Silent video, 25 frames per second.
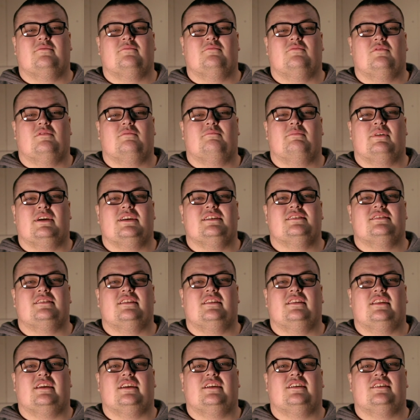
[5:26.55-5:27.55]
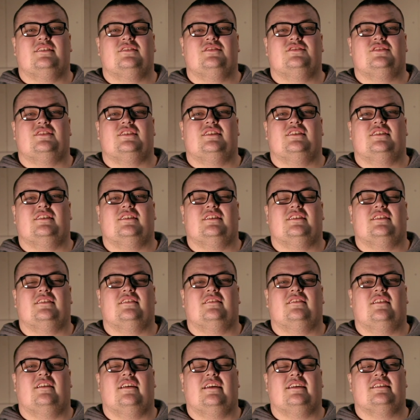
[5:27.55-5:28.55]
We're based in Lincolnshire. You
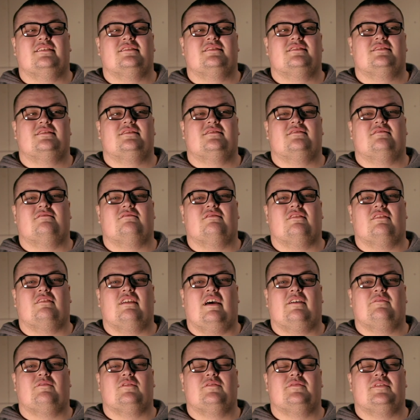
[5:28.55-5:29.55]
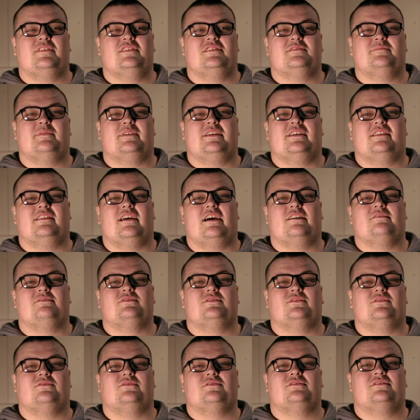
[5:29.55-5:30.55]
know, everything's being
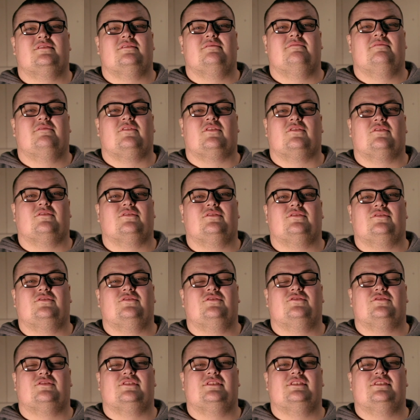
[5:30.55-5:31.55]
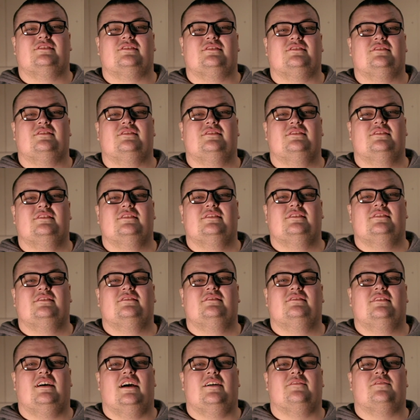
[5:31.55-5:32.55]
outsourced from foreign countries, and
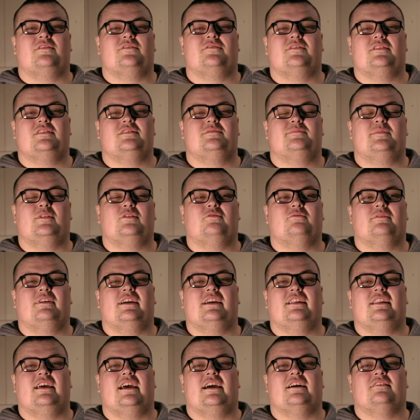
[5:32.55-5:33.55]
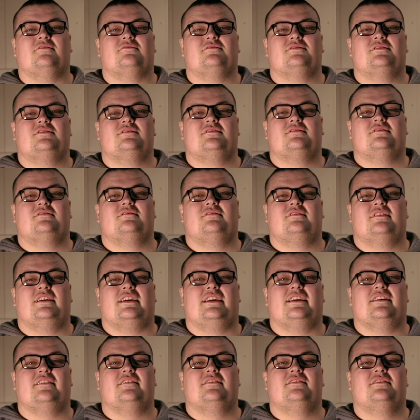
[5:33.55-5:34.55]
everything's built in-house
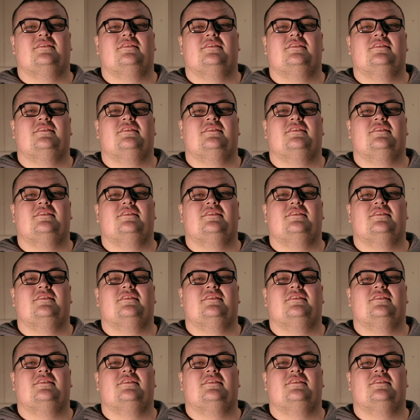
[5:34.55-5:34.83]
here.